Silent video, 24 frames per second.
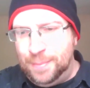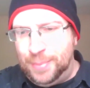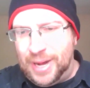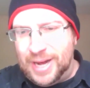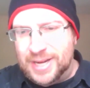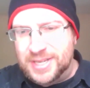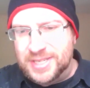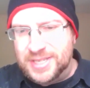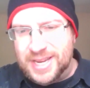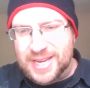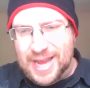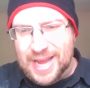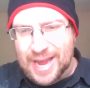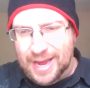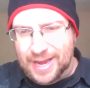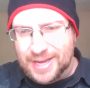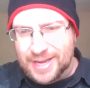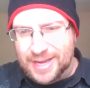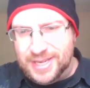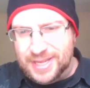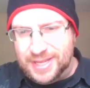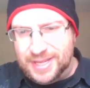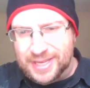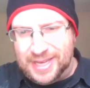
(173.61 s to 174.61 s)
but I'd say yeah,
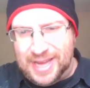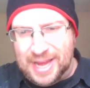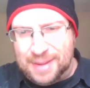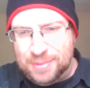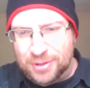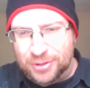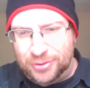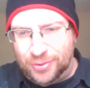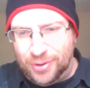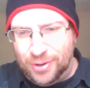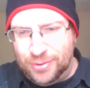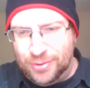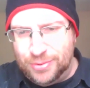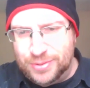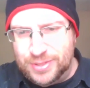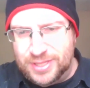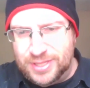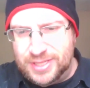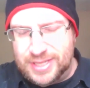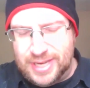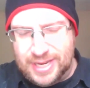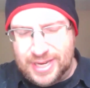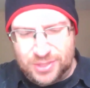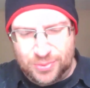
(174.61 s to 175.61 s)
I'd say the Game of
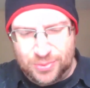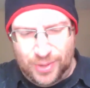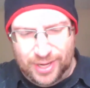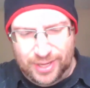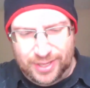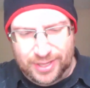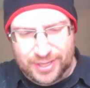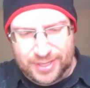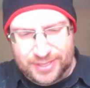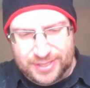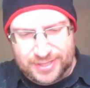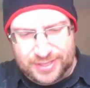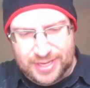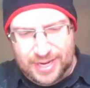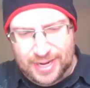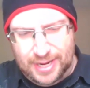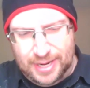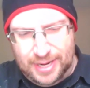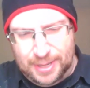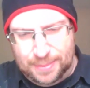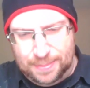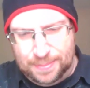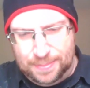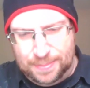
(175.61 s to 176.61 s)
Thrones as well as
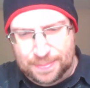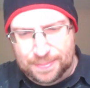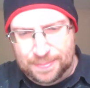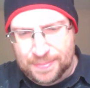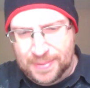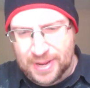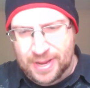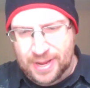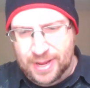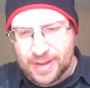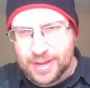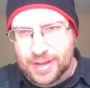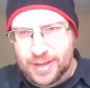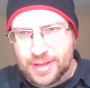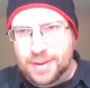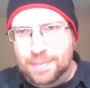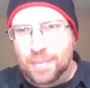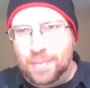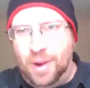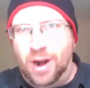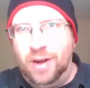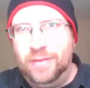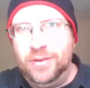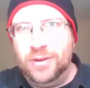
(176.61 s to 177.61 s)
um,
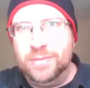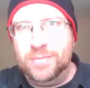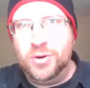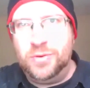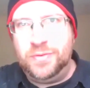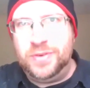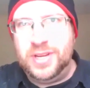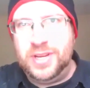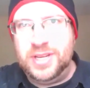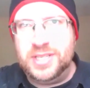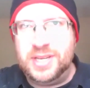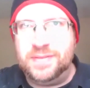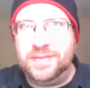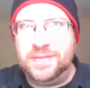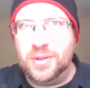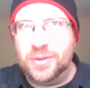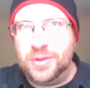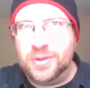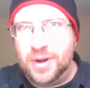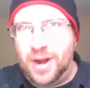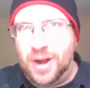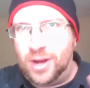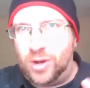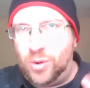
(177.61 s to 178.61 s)
Marvel movies, even though
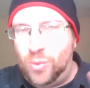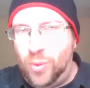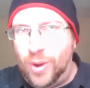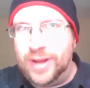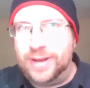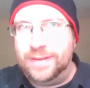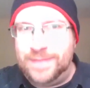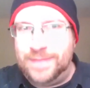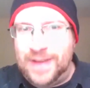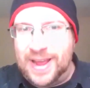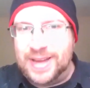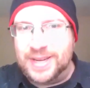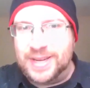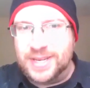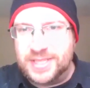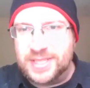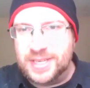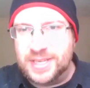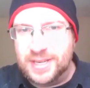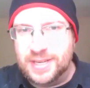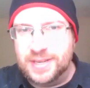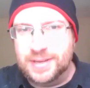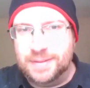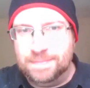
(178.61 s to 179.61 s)
they're not quite
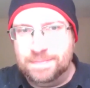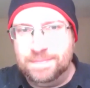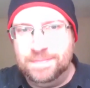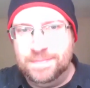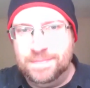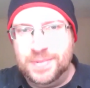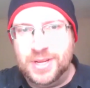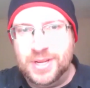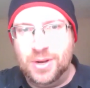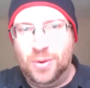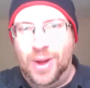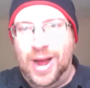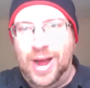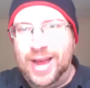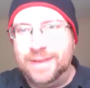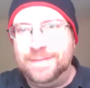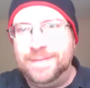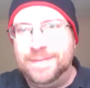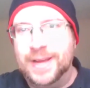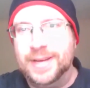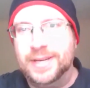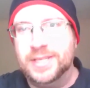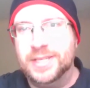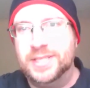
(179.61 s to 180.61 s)
fantasy, you know, high
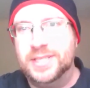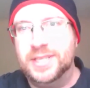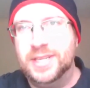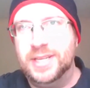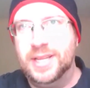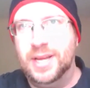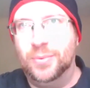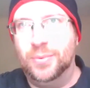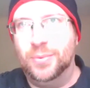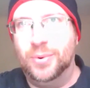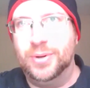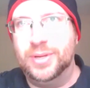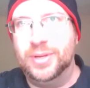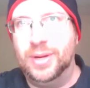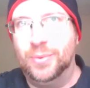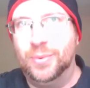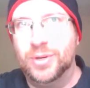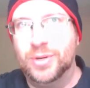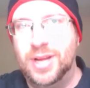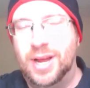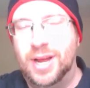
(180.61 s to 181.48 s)
fantasy that we're that we're